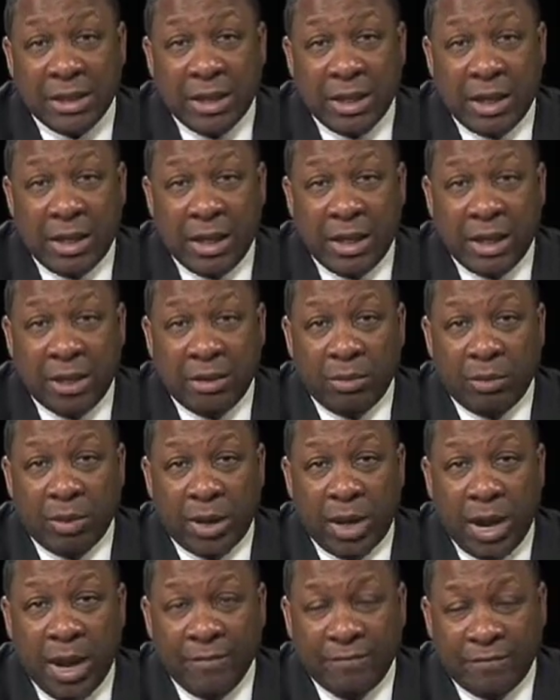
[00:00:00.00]
And
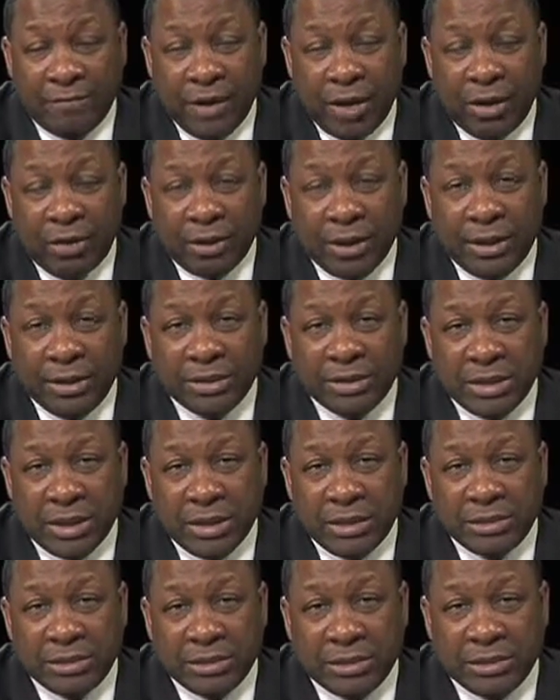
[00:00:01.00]
what I found in
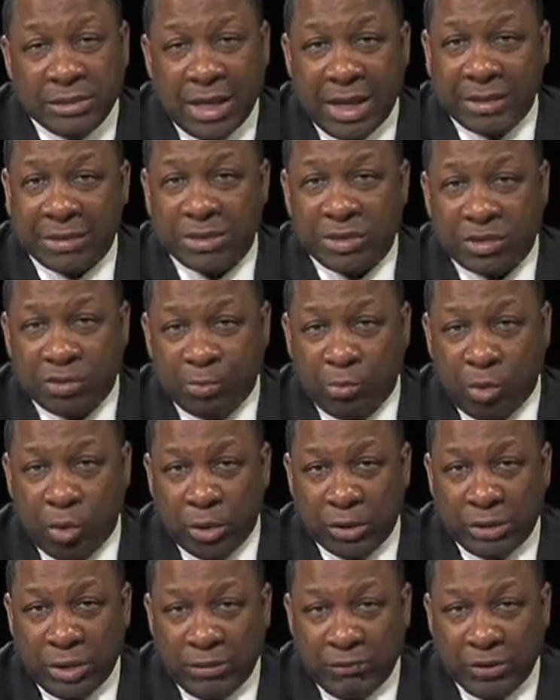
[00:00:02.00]
tennis is that's a
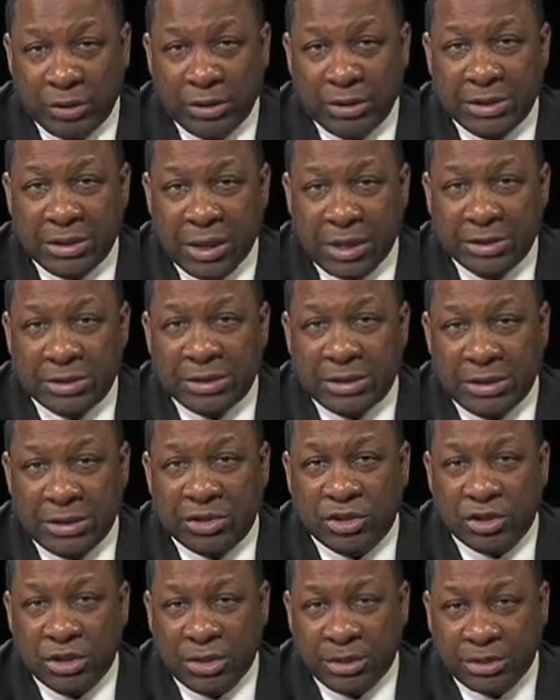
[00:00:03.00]
sport that really does
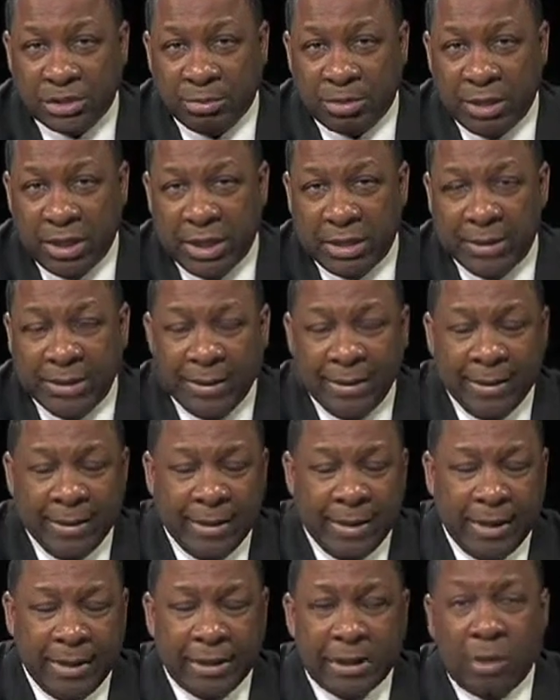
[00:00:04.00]
teach discipline
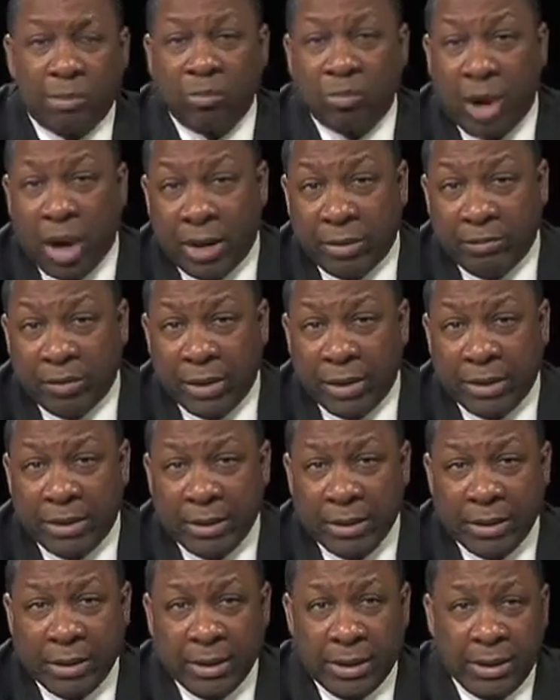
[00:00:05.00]
and camaraderie,
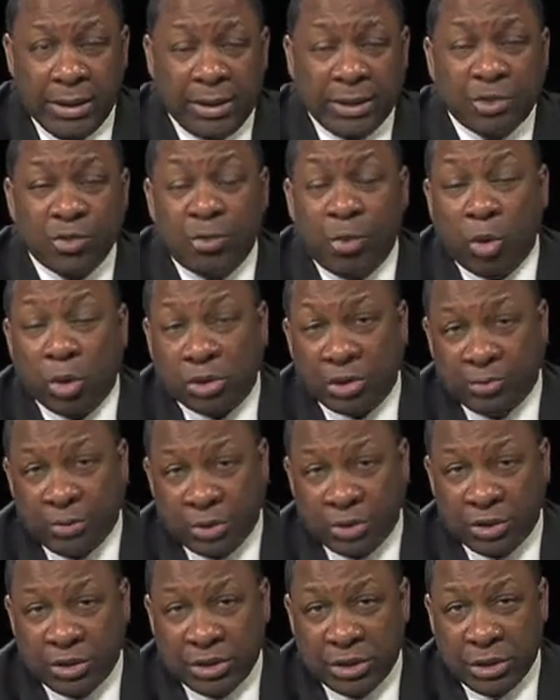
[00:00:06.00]

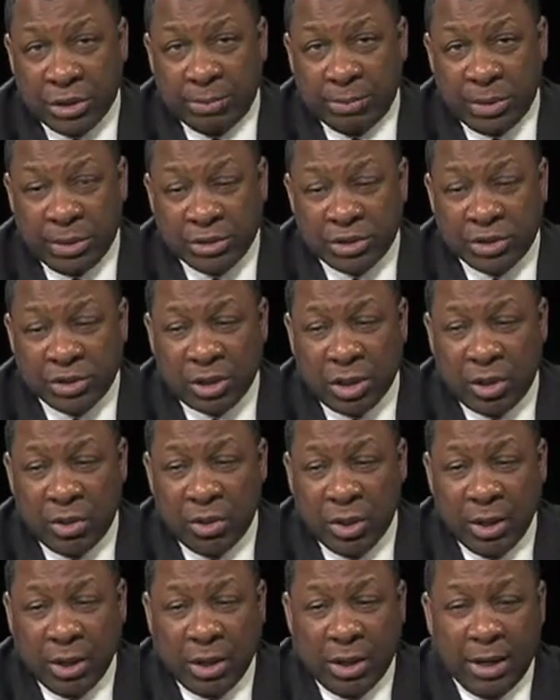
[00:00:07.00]
sportsmanship. And
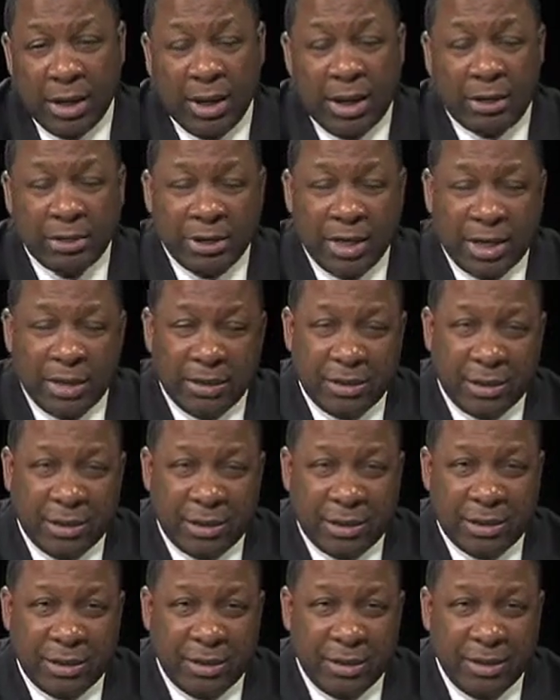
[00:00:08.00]
so I'll let
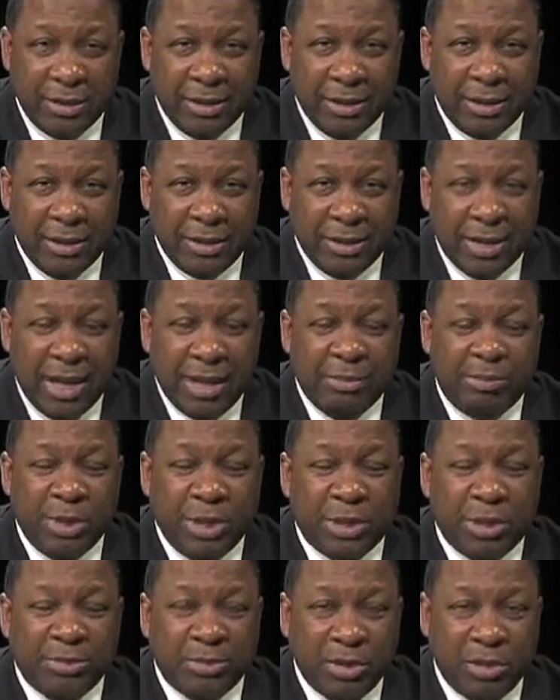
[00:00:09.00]
Ned
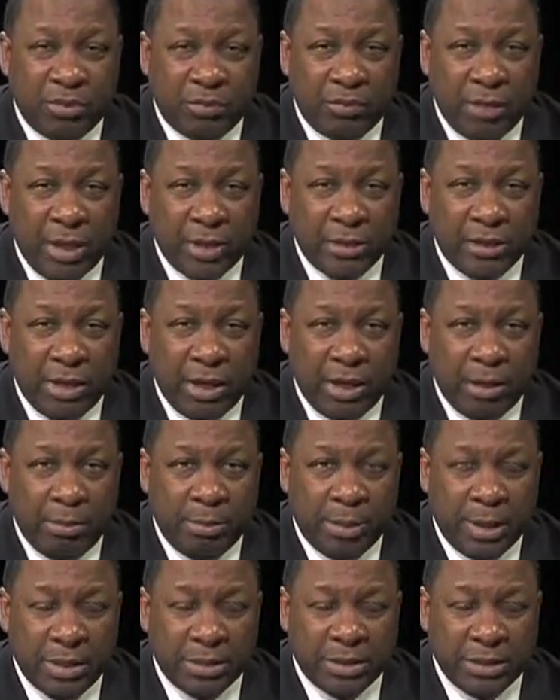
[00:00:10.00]
pick up the thread there,
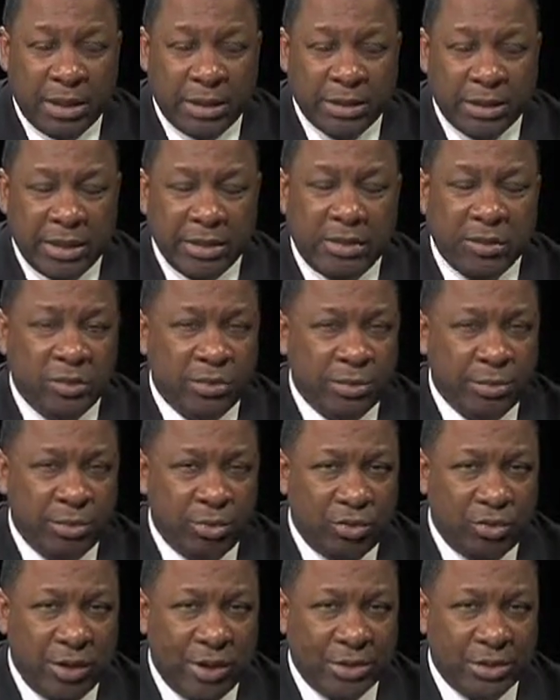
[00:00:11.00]
but they do some
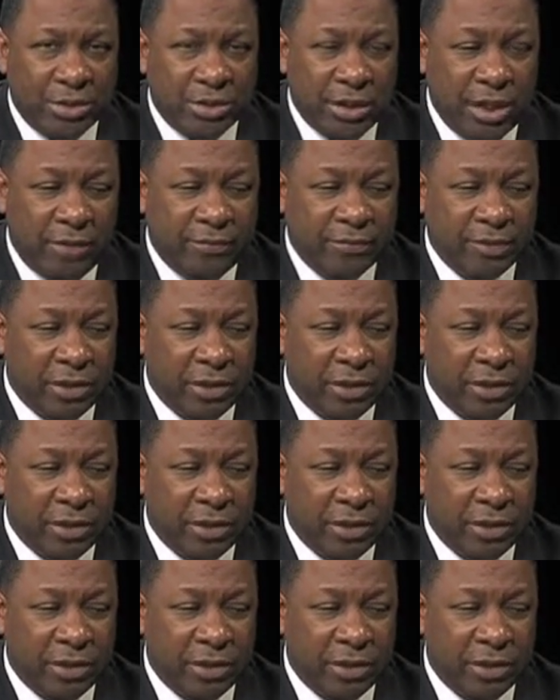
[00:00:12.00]
great stuff.